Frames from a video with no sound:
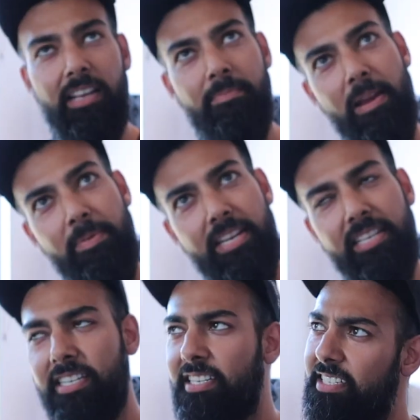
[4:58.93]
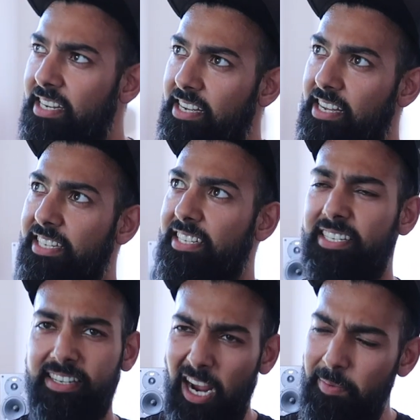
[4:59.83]
Maybe consider
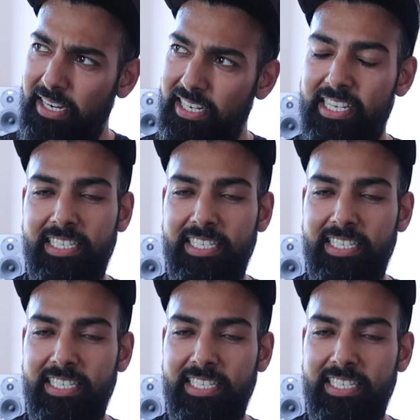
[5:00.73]
subscribing?